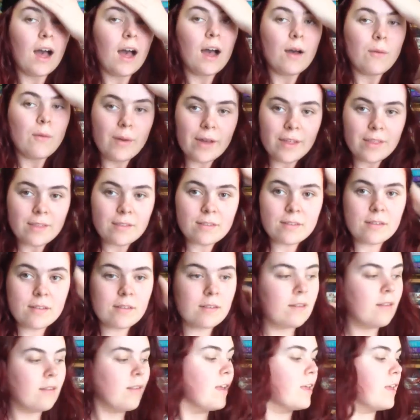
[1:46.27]
Can't wear this.
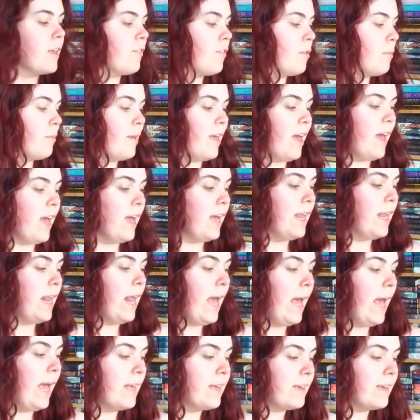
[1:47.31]
This is like giving me a
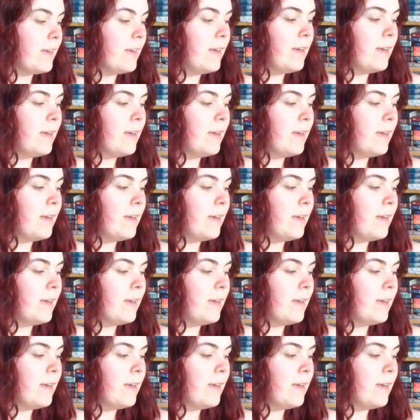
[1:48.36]
headache.